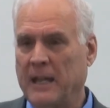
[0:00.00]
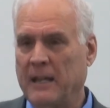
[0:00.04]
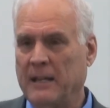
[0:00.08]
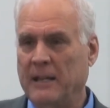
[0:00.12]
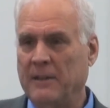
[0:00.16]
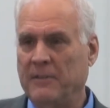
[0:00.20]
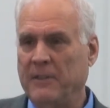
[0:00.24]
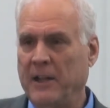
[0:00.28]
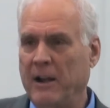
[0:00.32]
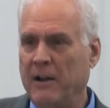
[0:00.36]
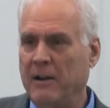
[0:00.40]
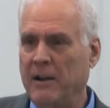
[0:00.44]
Now,
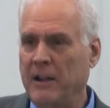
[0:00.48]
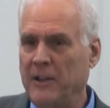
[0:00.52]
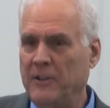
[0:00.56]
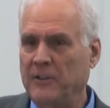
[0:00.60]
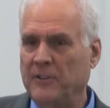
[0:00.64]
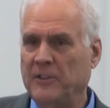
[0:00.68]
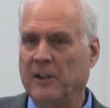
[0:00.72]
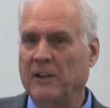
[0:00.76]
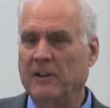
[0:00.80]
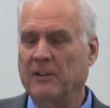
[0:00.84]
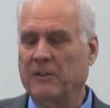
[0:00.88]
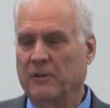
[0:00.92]
there
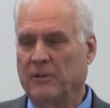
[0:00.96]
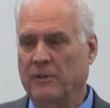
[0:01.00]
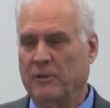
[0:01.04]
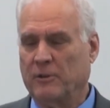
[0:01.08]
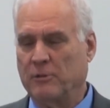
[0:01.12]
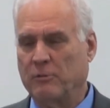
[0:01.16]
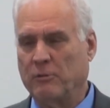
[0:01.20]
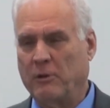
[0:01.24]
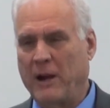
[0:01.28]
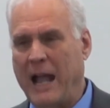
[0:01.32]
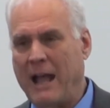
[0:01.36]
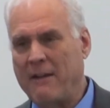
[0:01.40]
is a
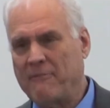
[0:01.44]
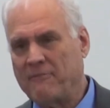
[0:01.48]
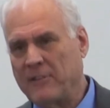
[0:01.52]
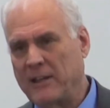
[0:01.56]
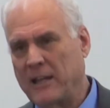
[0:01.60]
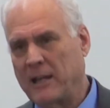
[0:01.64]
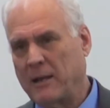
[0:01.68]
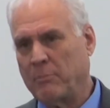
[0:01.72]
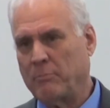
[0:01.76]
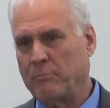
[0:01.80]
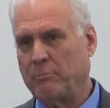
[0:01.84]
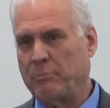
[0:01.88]

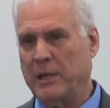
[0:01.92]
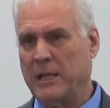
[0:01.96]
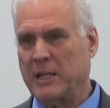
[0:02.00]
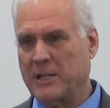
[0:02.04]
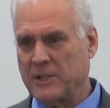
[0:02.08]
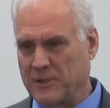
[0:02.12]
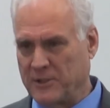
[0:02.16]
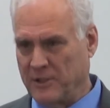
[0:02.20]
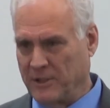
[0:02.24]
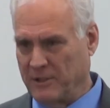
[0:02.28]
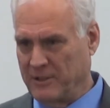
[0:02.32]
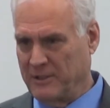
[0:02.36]
graphic
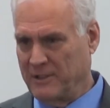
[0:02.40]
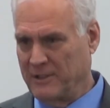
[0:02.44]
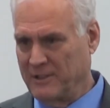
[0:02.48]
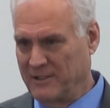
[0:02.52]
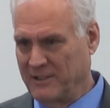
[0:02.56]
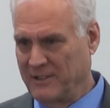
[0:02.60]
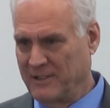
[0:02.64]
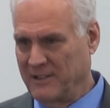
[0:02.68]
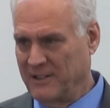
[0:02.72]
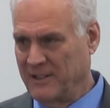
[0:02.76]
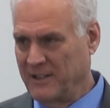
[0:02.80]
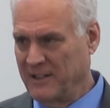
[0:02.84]
picture
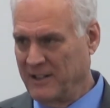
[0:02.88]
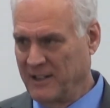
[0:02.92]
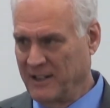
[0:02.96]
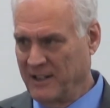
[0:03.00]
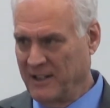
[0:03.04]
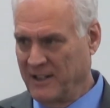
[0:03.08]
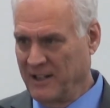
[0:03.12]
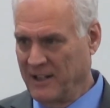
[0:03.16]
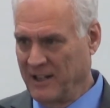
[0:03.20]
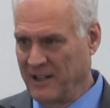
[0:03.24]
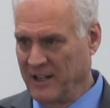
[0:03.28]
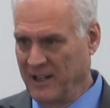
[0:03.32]

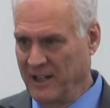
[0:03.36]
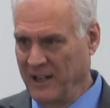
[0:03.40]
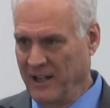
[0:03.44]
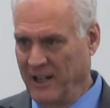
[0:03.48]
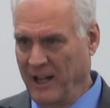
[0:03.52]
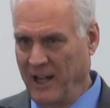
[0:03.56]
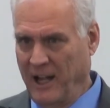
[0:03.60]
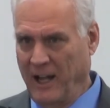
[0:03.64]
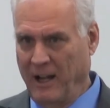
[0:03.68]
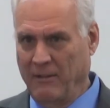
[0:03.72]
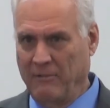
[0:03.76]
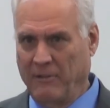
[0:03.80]

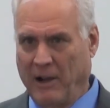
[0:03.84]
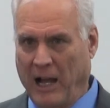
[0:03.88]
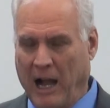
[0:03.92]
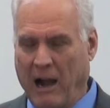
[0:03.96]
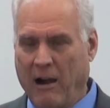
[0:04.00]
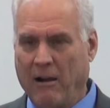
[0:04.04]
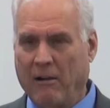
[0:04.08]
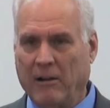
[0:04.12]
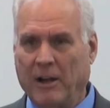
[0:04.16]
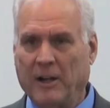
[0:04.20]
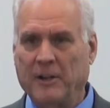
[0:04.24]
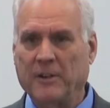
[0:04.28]
of
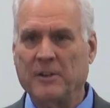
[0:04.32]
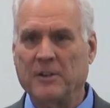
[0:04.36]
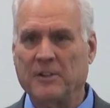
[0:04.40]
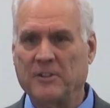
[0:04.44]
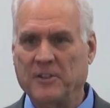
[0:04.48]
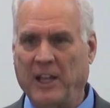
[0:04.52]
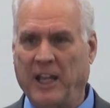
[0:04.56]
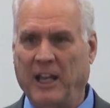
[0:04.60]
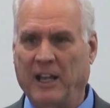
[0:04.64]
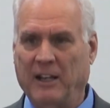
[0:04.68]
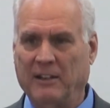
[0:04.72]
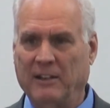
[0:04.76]
our
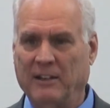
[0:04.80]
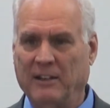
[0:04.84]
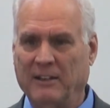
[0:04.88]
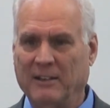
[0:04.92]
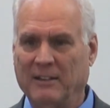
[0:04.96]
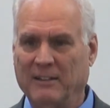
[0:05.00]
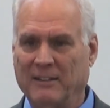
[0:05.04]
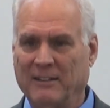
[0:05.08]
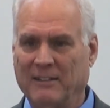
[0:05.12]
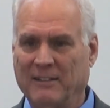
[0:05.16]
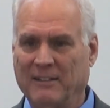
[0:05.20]
understanding